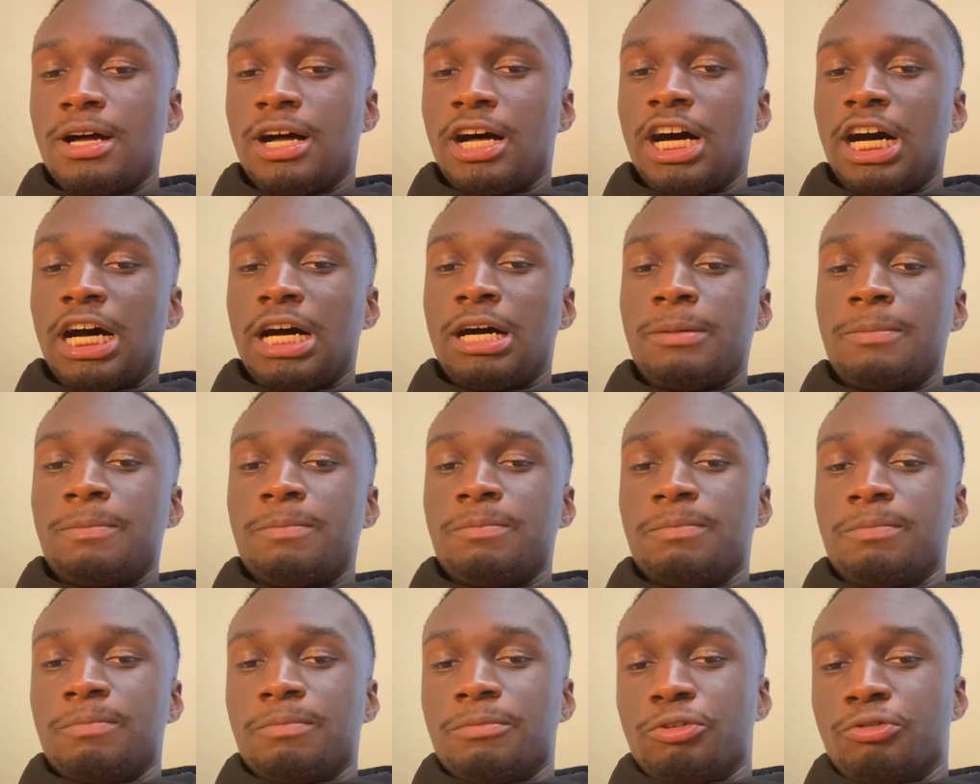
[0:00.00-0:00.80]

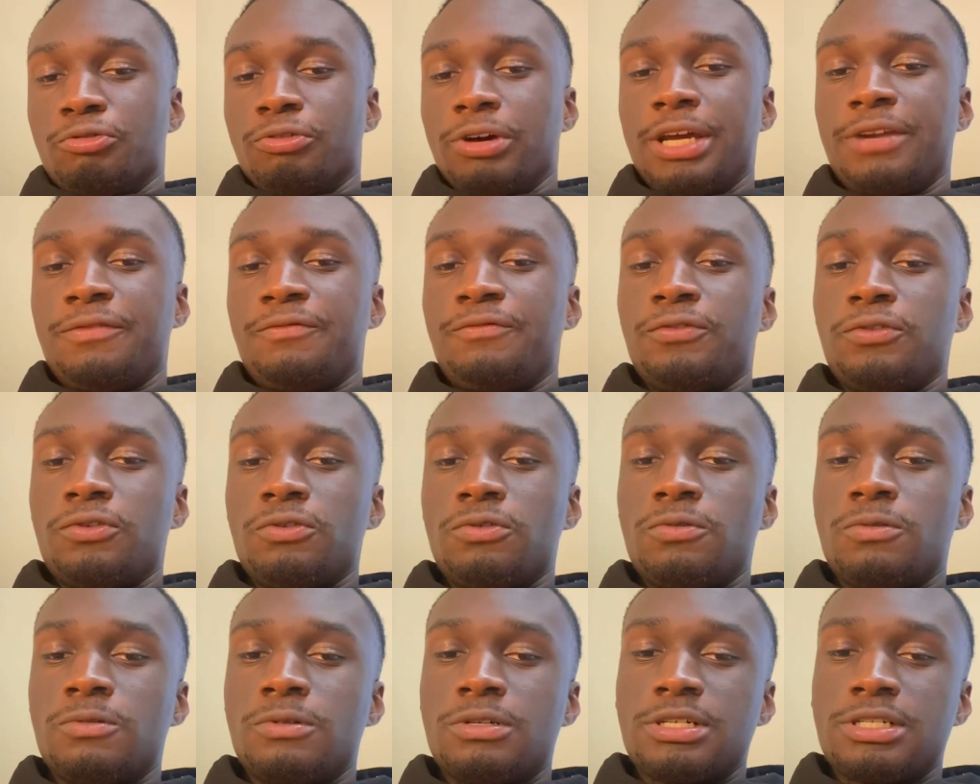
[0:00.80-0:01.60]
I'm
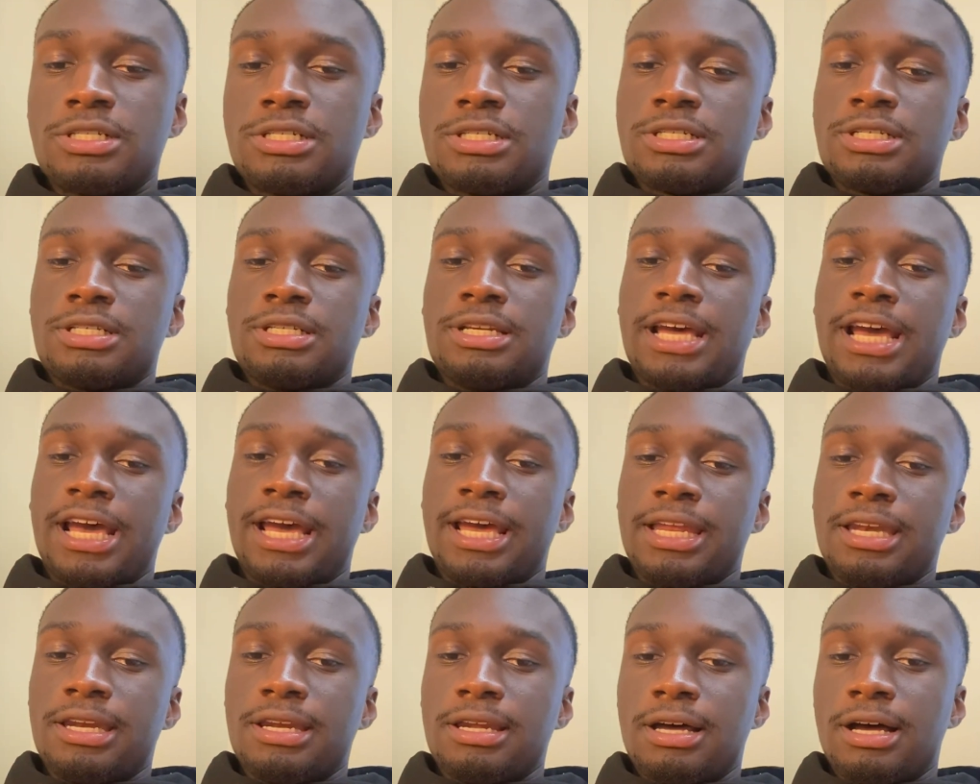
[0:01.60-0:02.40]
grateful
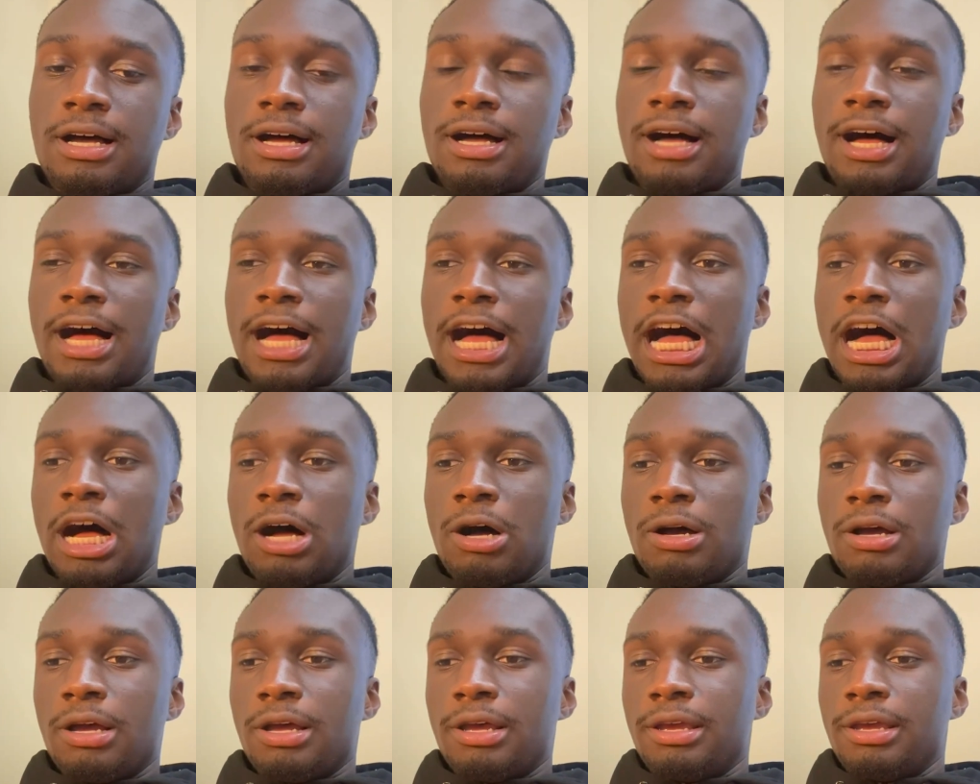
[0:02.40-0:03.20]
that
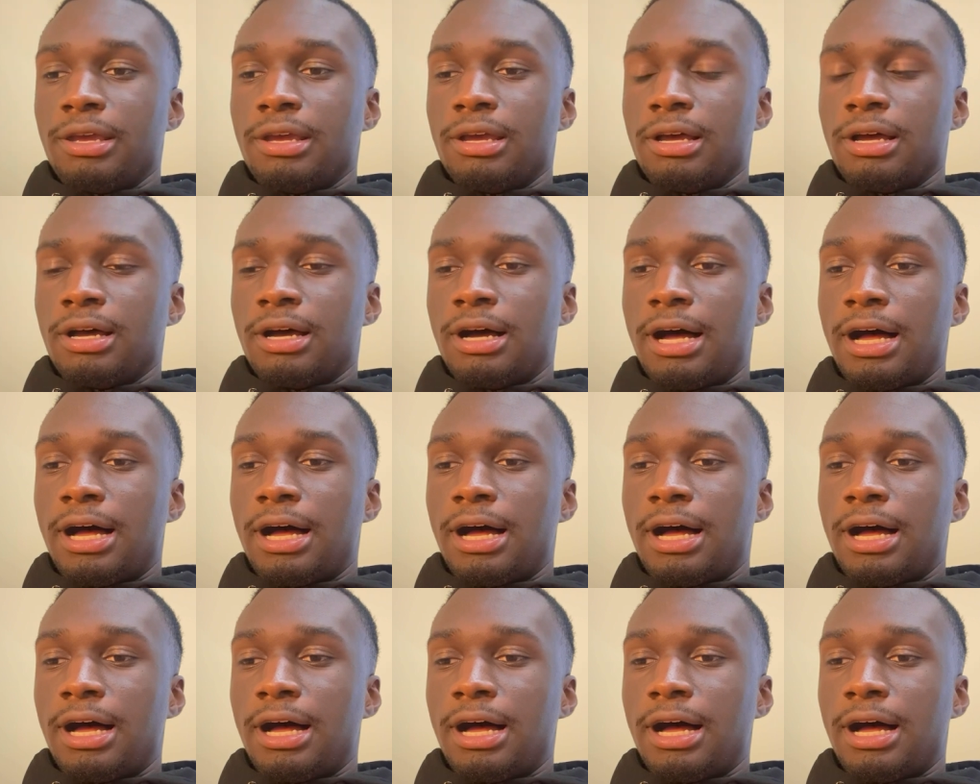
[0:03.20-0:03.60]
I